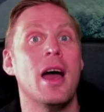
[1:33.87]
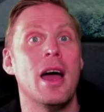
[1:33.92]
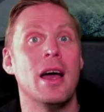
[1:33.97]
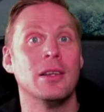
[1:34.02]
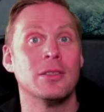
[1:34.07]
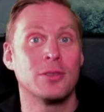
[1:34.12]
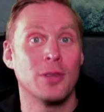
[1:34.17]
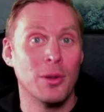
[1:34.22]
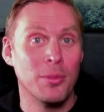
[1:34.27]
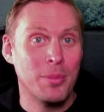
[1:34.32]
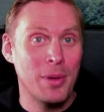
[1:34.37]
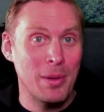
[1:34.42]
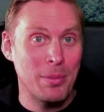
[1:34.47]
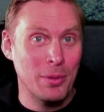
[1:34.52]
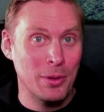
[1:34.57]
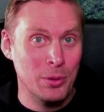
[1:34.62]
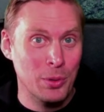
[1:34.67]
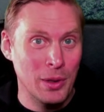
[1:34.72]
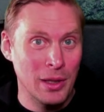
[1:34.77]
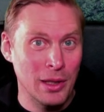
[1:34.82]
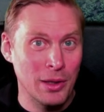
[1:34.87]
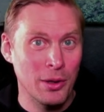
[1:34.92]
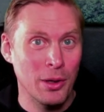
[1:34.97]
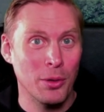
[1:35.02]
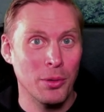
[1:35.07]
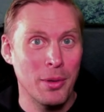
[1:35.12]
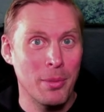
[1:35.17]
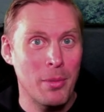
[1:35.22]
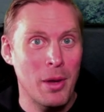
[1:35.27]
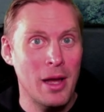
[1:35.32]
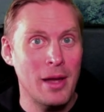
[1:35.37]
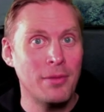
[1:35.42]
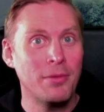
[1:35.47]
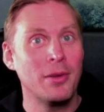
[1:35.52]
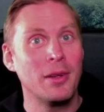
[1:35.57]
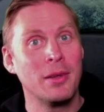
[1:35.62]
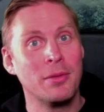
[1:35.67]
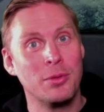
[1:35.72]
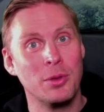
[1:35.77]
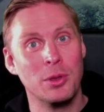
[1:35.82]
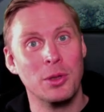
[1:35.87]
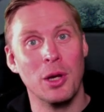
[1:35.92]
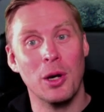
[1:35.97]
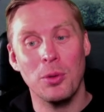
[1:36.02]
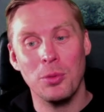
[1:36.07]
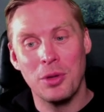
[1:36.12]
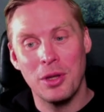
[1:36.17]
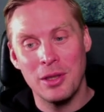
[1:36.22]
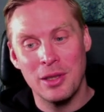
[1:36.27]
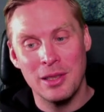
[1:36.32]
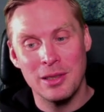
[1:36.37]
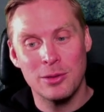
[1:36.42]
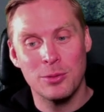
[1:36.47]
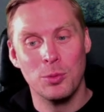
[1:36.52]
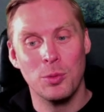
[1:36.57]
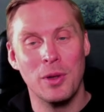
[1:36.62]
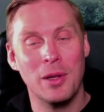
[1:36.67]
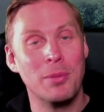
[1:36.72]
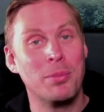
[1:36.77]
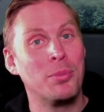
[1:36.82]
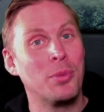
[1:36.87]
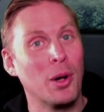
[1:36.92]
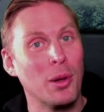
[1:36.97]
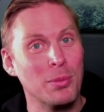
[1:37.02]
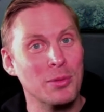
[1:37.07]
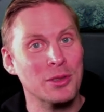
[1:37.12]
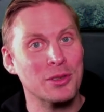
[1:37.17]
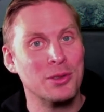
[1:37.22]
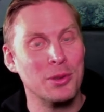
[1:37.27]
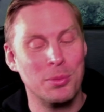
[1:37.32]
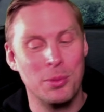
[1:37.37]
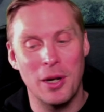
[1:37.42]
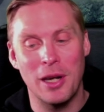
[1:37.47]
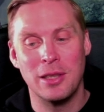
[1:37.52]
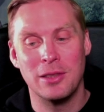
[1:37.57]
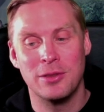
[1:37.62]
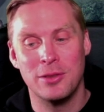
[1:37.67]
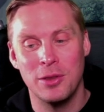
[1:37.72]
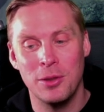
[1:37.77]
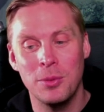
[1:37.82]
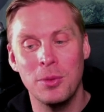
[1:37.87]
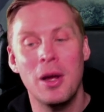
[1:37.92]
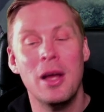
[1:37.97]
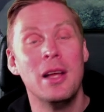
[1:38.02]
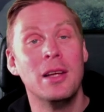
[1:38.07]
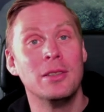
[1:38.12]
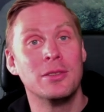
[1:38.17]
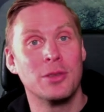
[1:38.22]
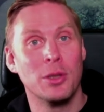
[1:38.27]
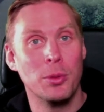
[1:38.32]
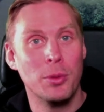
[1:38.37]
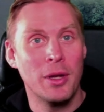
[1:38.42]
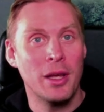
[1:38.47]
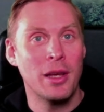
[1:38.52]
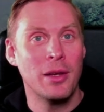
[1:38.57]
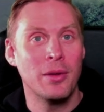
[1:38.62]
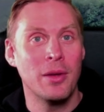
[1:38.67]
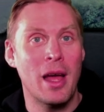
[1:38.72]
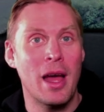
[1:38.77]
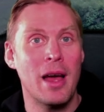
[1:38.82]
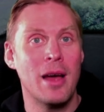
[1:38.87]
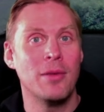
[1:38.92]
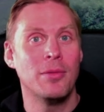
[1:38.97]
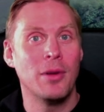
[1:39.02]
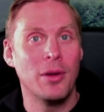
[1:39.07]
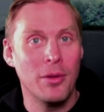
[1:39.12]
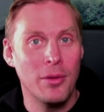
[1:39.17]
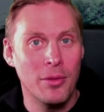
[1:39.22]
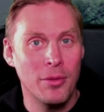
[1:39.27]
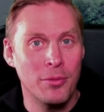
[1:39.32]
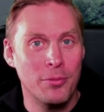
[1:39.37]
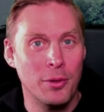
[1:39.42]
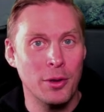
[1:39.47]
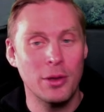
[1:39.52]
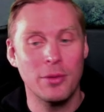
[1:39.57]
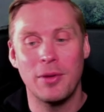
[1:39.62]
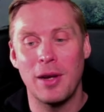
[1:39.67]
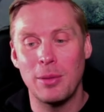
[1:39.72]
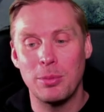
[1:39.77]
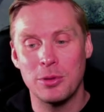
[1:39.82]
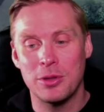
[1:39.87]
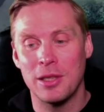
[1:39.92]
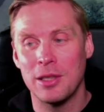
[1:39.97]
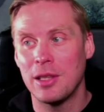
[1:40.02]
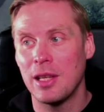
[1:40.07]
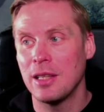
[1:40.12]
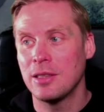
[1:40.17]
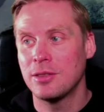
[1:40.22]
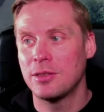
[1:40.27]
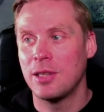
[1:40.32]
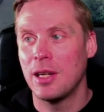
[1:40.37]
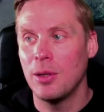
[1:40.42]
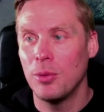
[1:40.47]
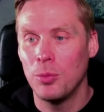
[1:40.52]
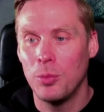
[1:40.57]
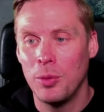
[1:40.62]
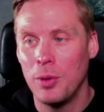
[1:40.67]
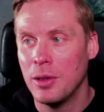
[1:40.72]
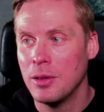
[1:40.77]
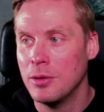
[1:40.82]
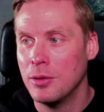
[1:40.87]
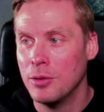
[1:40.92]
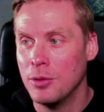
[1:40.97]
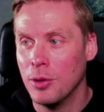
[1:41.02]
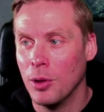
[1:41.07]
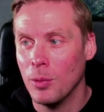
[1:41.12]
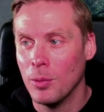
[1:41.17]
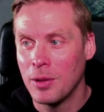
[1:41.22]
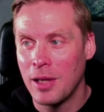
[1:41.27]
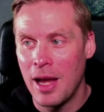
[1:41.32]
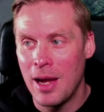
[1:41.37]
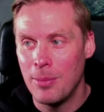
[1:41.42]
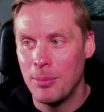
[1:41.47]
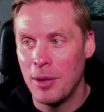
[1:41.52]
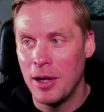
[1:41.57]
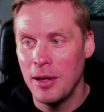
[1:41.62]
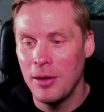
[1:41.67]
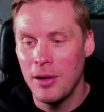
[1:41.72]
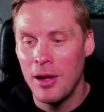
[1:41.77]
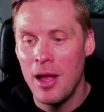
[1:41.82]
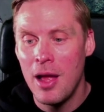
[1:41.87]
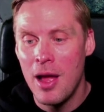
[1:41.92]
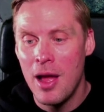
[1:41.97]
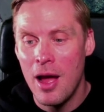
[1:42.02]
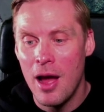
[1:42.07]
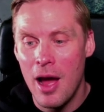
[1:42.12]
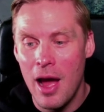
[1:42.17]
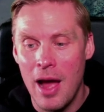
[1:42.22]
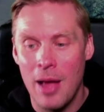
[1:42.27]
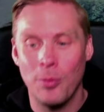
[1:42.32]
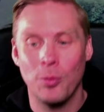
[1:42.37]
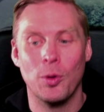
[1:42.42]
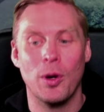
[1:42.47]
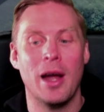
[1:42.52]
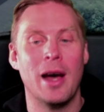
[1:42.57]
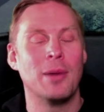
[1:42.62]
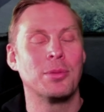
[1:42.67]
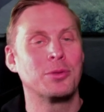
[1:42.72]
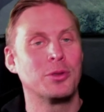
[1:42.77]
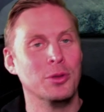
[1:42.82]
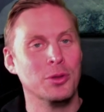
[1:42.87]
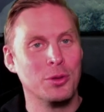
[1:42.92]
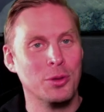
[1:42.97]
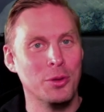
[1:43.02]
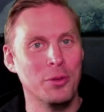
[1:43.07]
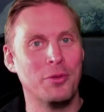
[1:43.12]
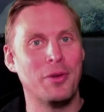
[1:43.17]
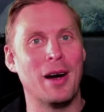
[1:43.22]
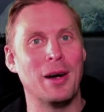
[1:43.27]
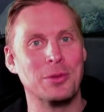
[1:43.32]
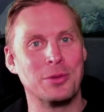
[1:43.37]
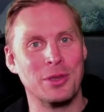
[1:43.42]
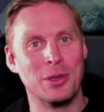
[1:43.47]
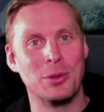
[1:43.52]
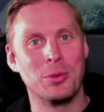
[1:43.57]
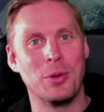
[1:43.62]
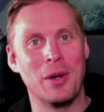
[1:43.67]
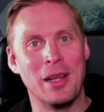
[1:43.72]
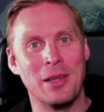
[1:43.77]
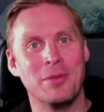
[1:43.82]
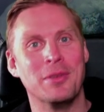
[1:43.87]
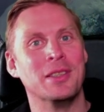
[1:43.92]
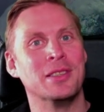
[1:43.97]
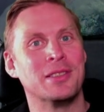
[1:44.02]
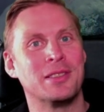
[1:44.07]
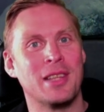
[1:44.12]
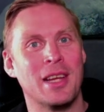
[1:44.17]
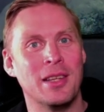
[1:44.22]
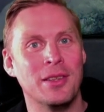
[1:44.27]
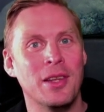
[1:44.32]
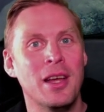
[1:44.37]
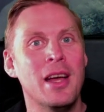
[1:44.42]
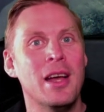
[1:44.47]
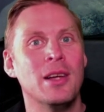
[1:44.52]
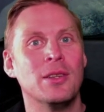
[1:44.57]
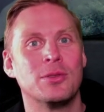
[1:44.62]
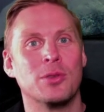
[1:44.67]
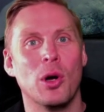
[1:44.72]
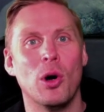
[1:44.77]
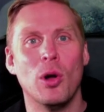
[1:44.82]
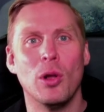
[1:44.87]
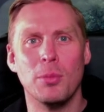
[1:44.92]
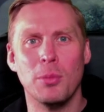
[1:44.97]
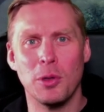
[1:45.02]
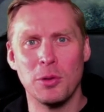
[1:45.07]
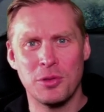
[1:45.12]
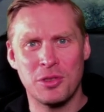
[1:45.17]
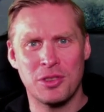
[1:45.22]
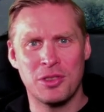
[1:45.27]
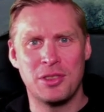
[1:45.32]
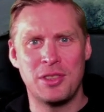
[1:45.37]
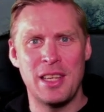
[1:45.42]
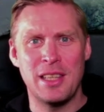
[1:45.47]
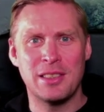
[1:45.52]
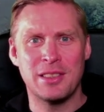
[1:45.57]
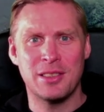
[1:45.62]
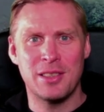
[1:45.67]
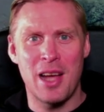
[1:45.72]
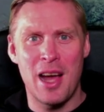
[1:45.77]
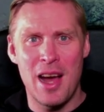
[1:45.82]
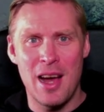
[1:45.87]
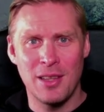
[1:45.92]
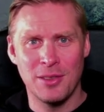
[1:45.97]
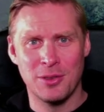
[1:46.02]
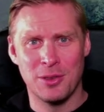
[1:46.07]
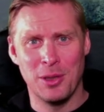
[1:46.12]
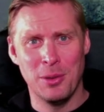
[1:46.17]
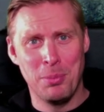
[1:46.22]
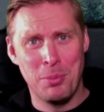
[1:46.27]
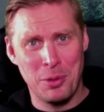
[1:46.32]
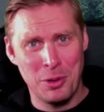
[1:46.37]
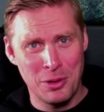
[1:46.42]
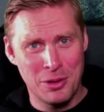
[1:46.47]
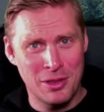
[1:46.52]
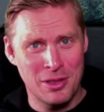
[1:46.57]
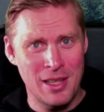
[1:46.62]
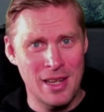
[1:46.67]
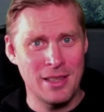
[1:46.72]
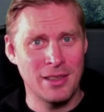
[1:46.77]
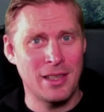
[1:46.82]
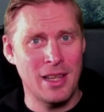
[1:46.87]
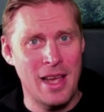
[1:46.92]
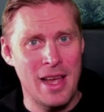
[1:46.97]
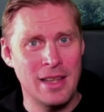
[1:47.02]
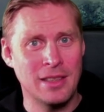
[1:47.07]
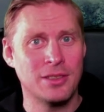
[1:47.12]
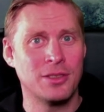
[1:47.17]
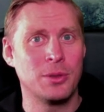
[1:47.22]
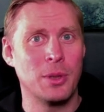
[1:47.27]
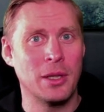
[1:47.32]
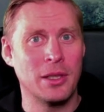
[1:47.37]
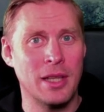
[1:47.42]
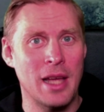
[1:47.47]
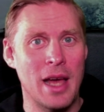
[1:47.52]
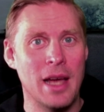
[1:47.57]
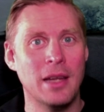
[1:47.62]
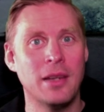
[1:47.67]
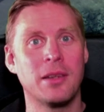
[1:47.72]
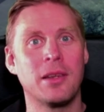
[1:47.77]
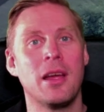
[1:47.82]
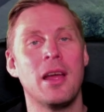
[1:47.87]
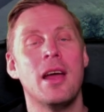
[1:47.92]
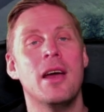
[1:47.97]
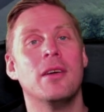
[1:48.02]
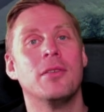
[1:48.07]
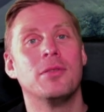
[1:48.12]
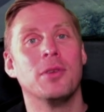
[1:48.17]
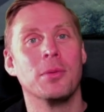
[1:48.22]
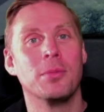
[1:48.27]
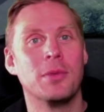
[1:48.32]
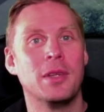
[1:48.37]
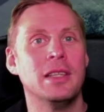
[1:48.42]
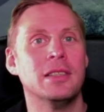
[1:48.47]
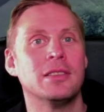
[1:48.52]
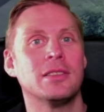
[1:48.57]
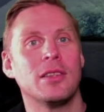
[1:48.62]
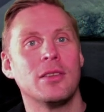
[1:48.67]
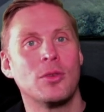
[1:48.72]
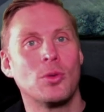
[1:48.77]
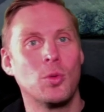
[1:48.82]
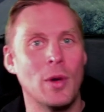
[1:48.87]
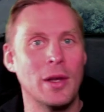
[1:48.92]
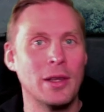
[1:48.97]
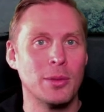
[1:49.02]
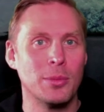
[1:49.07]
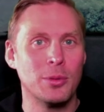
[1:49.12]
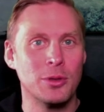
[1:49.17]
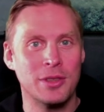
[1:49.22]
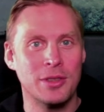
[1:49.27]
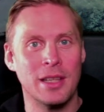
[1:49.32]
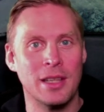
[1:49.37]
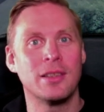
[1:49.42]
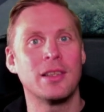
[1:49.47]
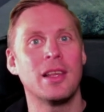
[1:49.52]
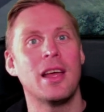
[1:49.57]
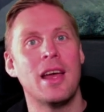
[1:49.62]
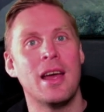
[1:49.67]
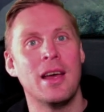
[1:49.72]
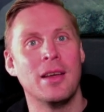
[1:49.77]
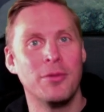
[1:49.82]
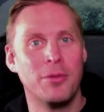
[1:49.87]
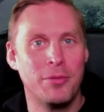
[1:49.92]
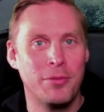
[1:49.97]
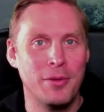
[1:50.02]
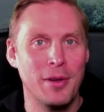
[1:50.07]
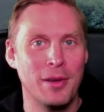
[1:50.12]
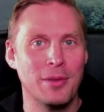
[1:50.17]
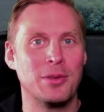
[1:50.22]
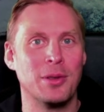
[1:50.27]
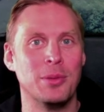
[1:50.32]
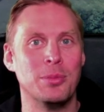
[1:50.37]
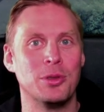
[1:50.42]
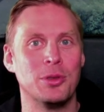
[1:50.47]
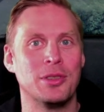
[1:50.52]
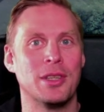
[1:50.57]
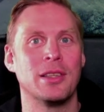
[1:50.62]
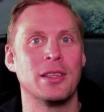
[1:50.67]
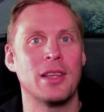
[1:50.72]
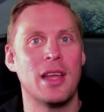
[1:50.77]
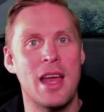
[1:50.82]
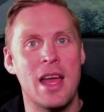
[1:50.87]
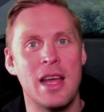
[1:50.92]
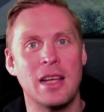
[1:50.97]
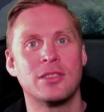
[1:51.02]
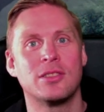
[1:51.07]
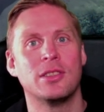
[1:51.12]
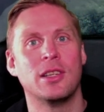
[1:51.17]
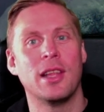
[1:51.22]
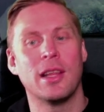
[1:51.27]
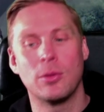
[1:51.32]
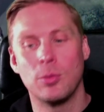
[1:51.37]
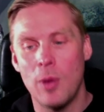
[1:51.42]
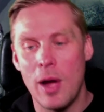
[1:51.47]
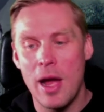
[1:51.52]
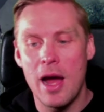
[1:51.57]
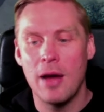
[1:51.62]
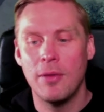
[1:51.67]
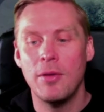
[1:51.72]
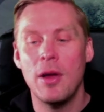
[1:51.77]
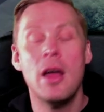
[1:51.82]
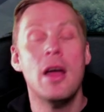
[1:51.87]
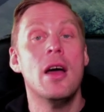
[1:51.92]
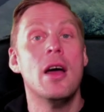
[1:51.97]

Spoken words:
Some people really know the math. If you don't, this will probably surprise you. So we have 35% extra. We'll roll camera and we're up to 2012 instead. So almost 600% extra attack from these 20% and 15% extra that we have.